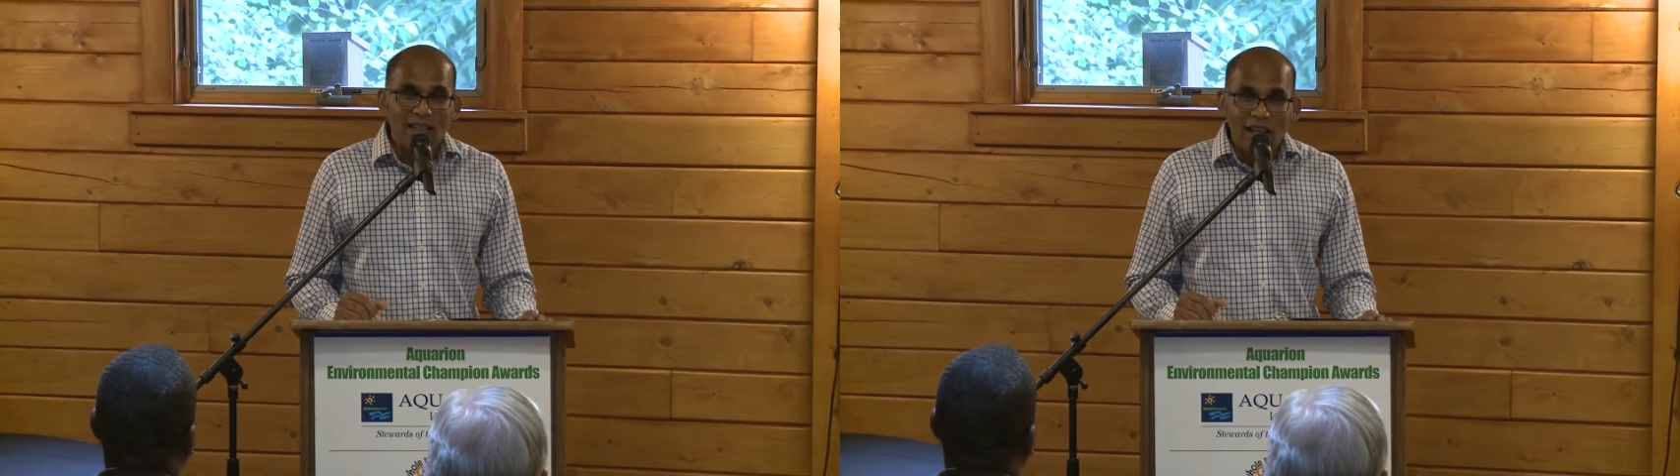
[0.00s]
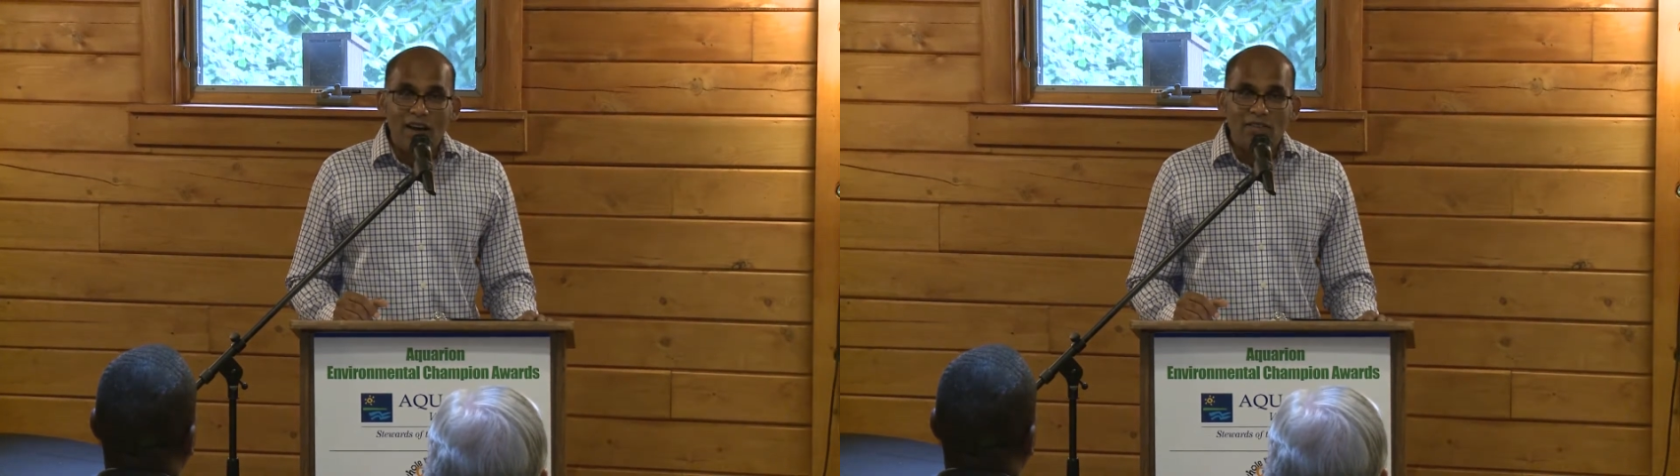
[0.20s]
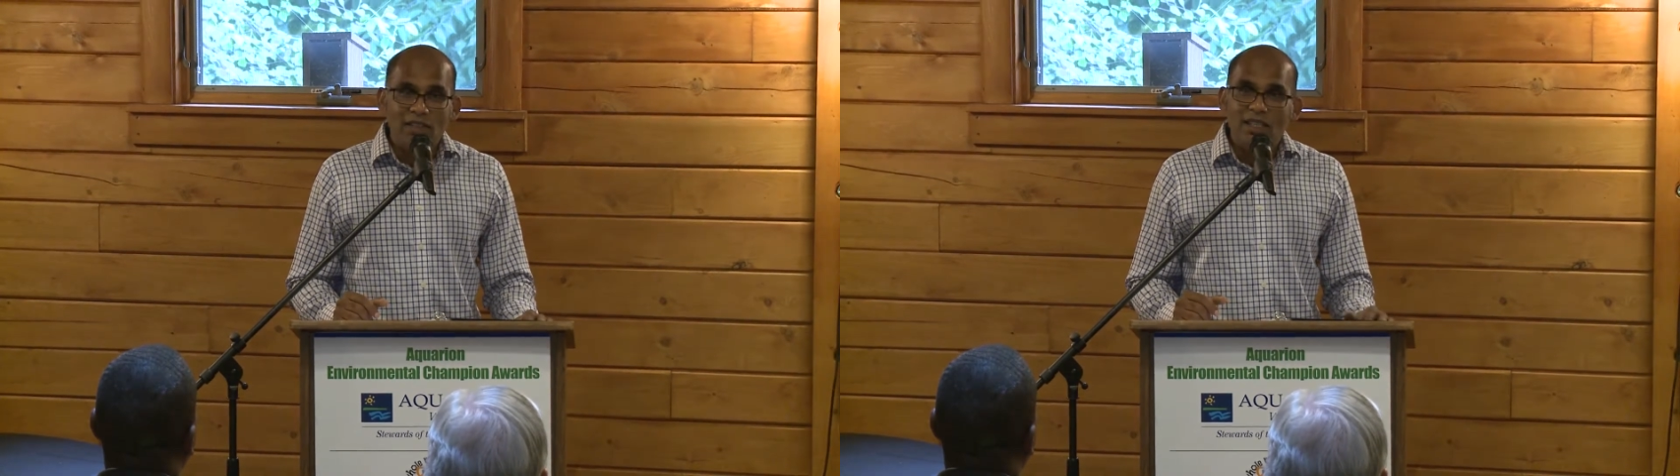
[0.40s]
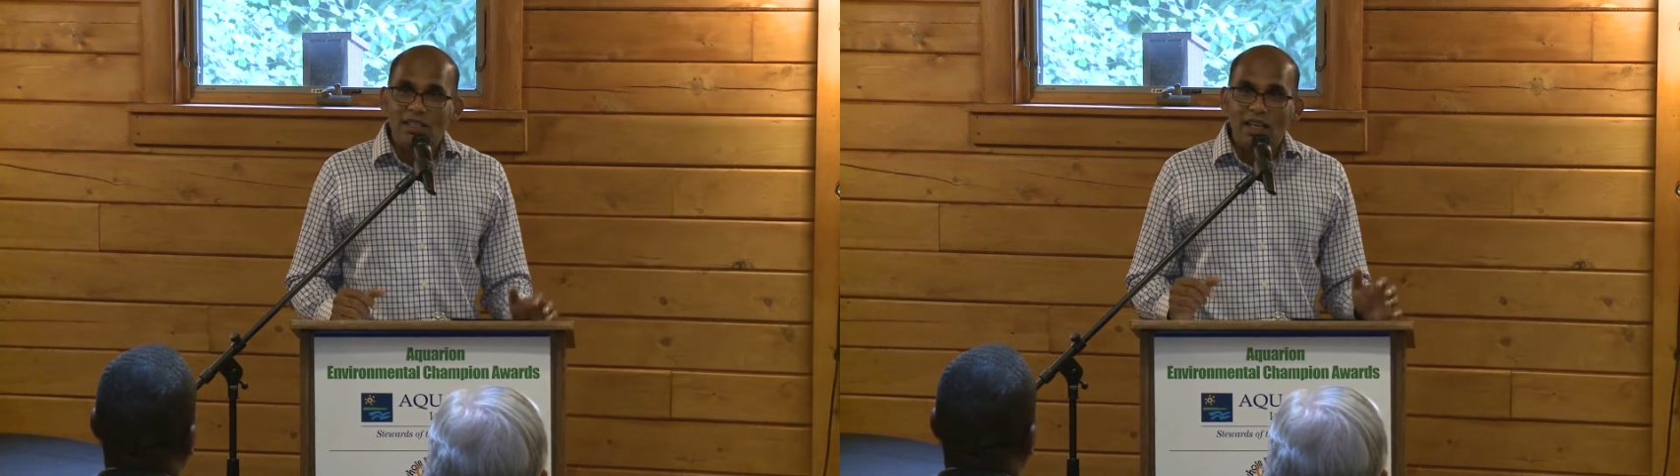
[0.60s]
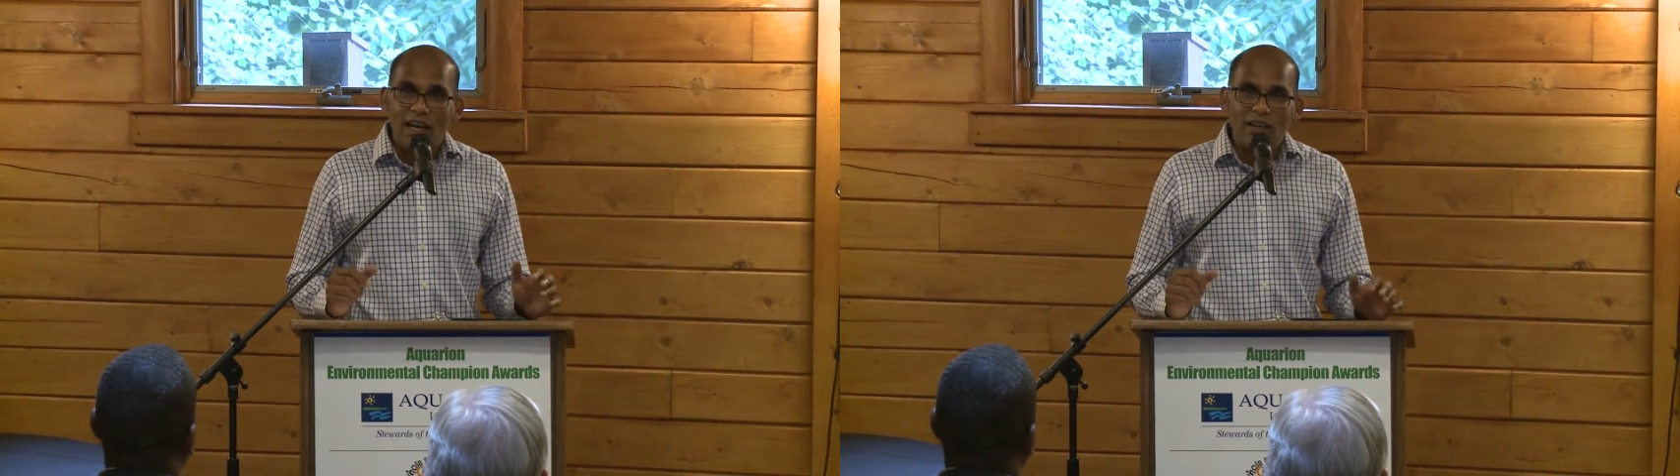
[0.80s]
loves
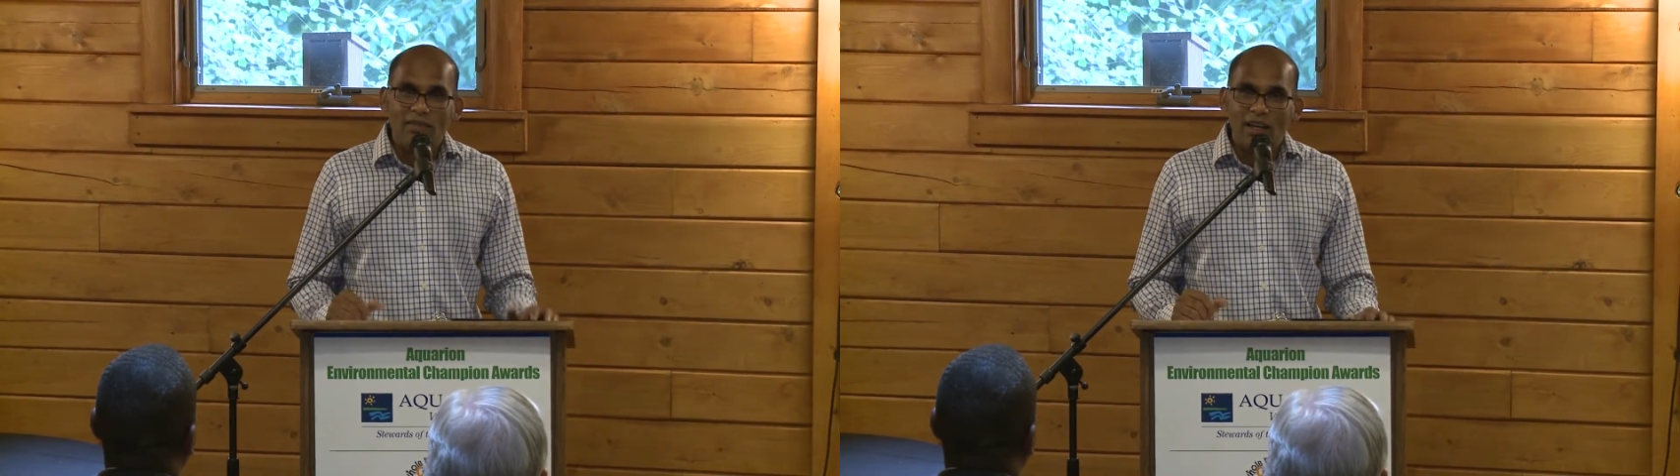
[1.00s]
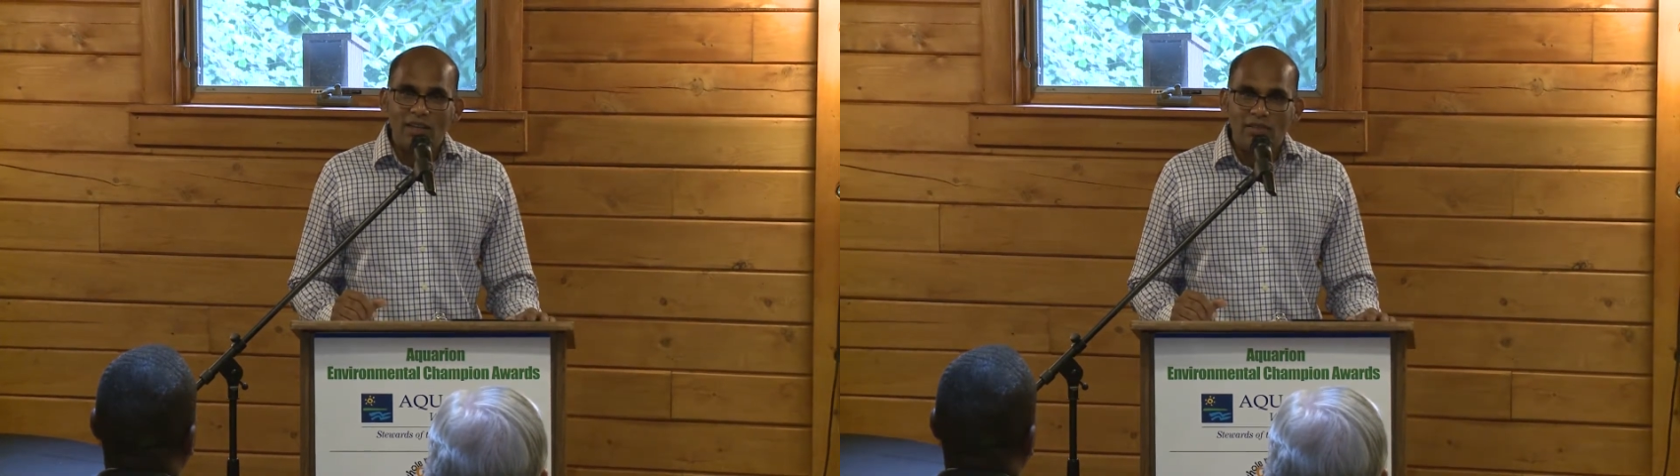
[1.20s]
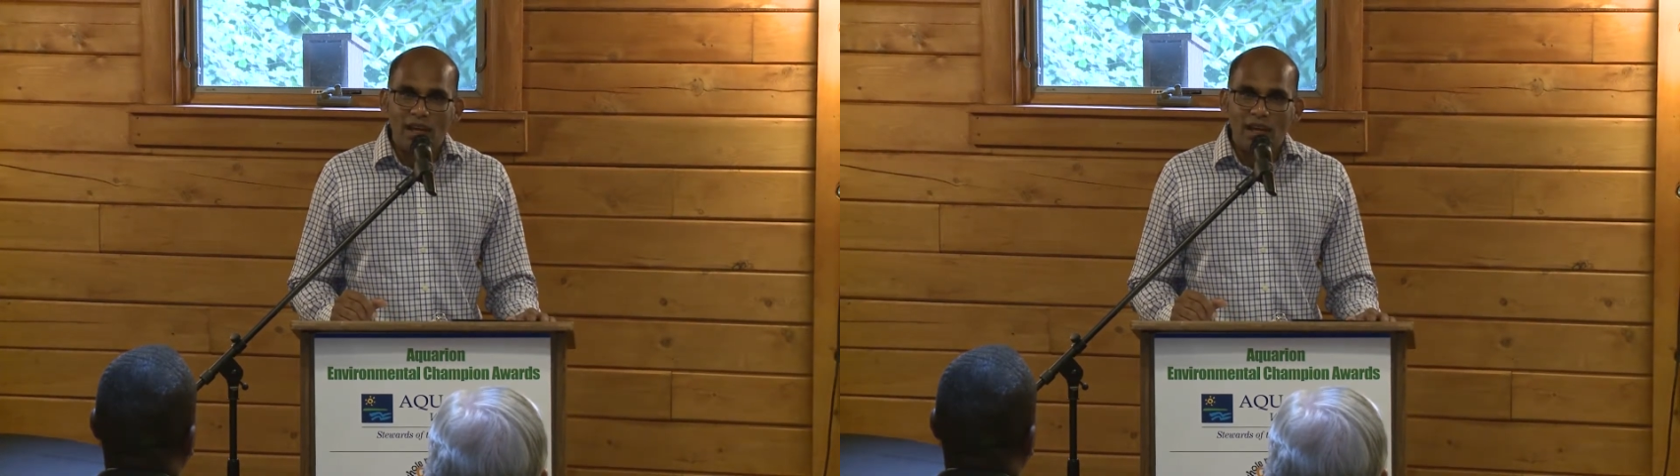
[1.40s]
these kind of things,